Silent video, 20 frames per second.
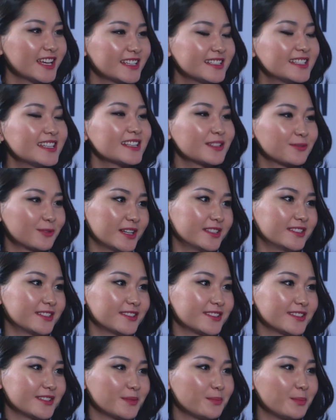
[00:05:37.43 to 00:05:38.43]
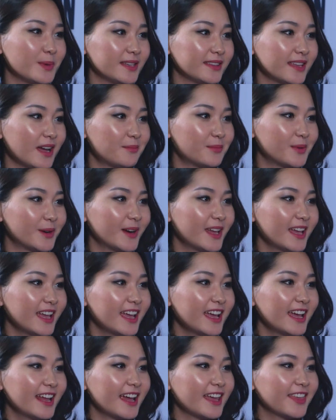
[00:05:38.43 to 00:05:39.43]
Six writers is a big number,
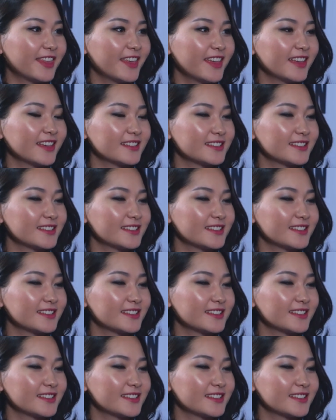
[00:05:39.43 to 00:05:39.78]
and I think